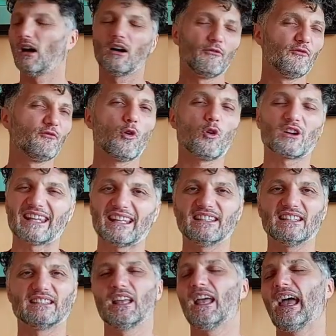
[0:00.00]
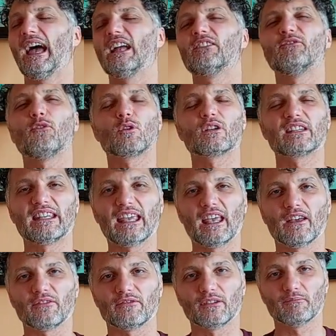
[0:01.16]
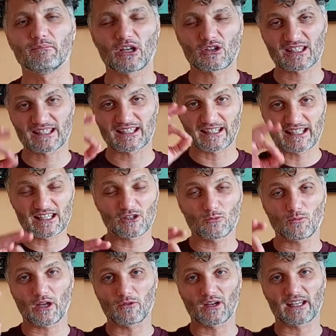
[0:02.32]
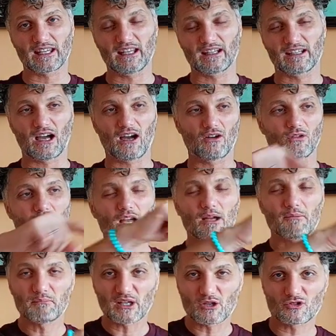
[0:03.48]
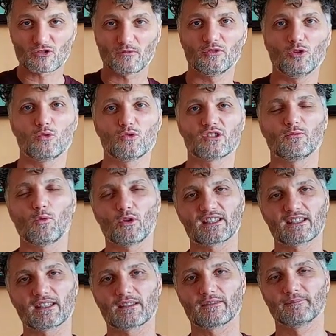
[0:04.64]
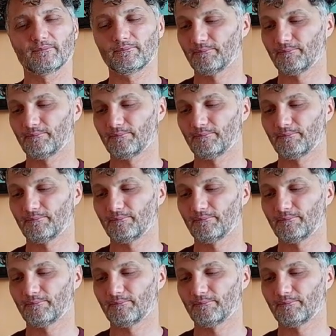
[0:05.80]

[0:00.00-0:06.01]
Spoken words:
Forget it and forgive, because the reason why you are here now, because of those voices.